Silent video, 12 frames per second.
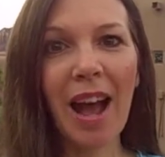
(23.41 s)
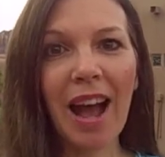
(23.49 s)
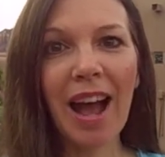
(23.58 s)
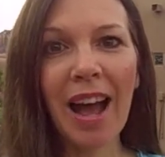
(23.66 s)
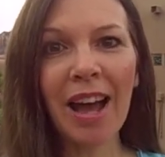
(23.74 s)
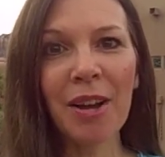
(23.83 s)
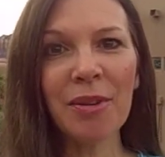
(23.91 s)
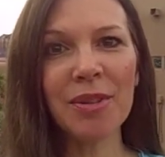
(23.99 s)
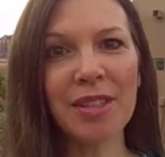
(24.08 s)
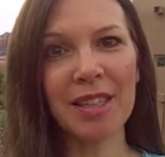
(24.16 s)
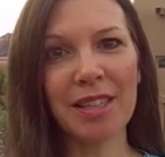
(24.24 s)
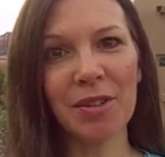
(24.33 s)
how
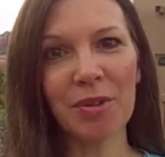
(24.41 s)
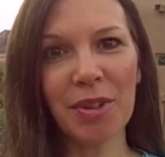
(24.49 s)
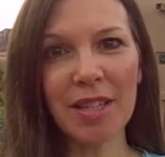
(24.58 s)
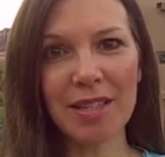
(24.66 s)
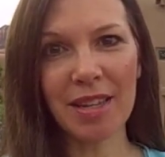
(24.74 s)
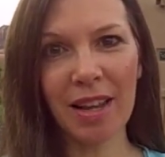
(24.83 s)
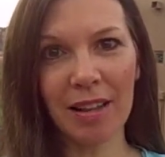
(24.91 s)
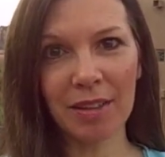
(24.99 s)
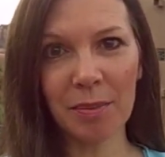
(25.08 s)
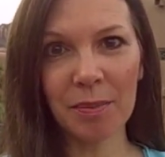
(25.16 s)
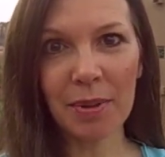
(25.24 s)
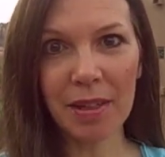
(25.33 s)
did Kris
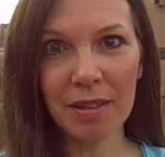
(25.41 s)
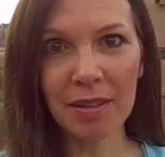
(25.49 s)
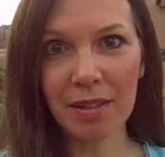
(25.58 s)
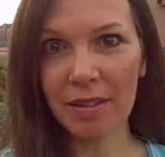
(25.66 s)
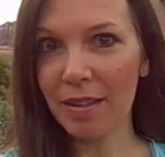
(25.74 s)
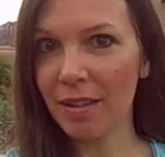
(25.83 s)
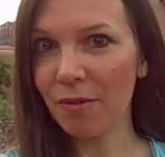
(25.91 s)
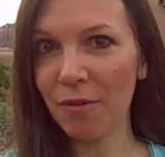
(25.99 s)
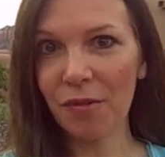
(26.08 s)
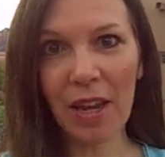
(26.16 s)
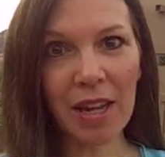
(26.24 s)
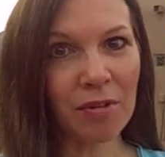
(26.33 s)
Allen beat the
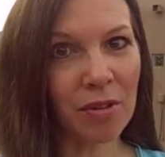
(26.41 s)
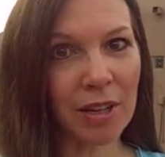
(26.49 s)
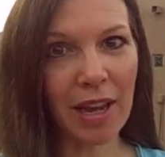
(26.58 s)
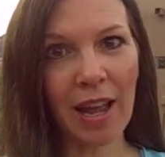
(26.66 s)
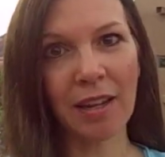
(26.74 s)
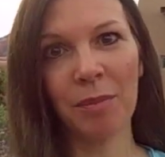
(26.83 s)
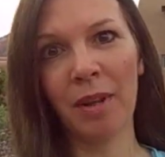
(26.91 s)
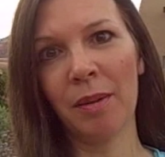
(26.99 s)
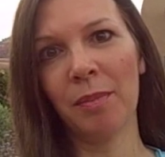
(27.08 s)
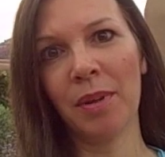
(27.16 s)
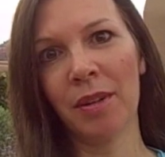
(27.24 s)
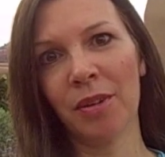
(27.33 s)
favorite Adam
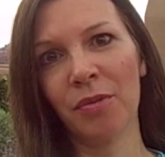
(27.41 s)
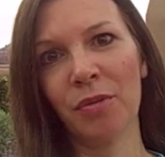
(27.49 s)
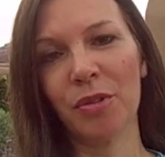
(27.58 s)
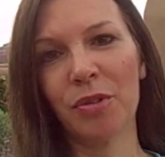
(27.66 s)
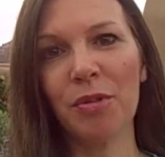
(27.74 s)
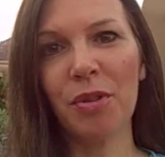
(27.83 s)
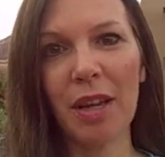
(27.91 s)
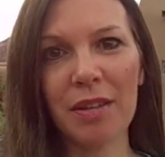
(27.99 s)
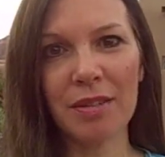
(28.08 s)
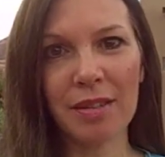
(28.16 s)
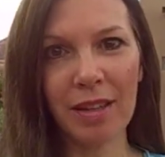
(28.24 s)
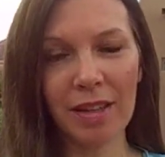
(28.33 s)
Lambert for
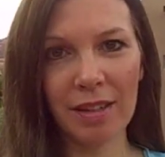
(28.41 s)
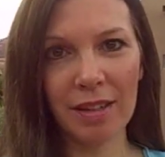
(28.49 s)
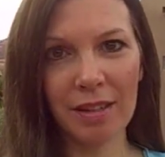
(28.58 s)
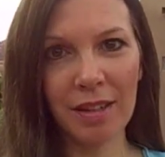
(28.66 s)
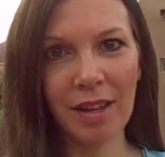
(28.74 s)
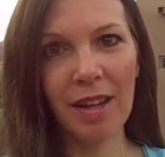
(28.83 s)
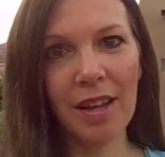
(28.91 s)
2009